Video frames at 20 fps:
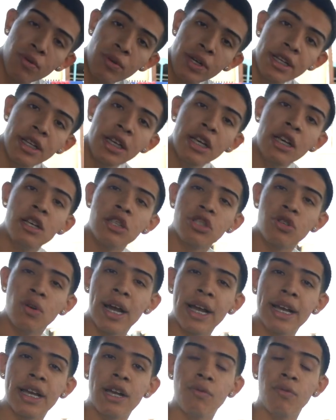one so
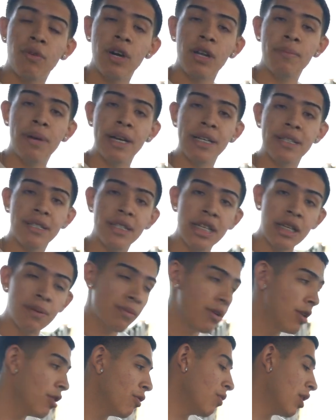I can run my
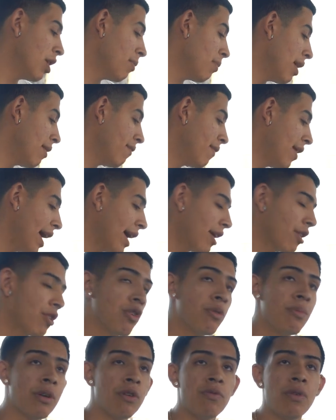steamer, run my
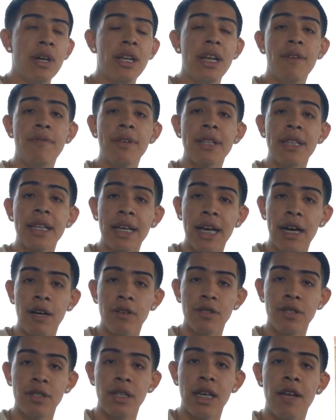vacuum, and run everything
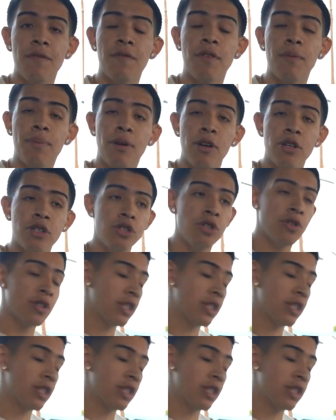else. And from personal